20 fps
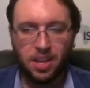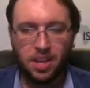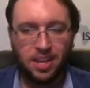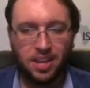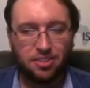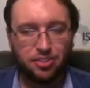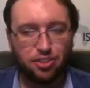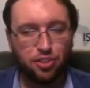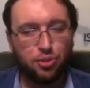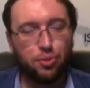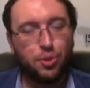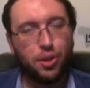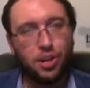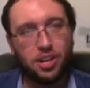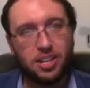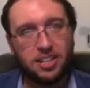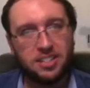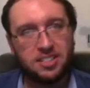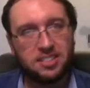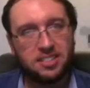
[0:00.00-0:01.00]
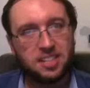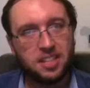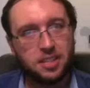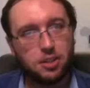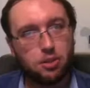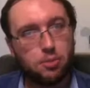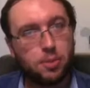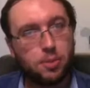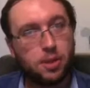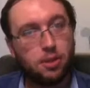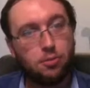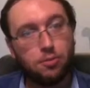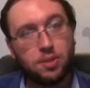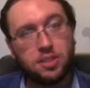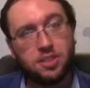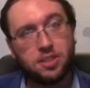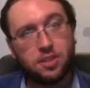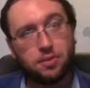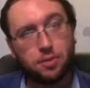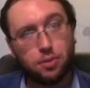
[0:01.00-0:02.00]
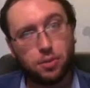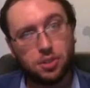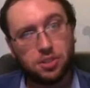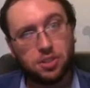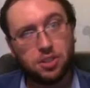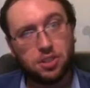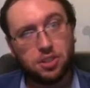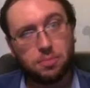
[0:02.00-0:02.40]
It's too early to say there will be a risk of a return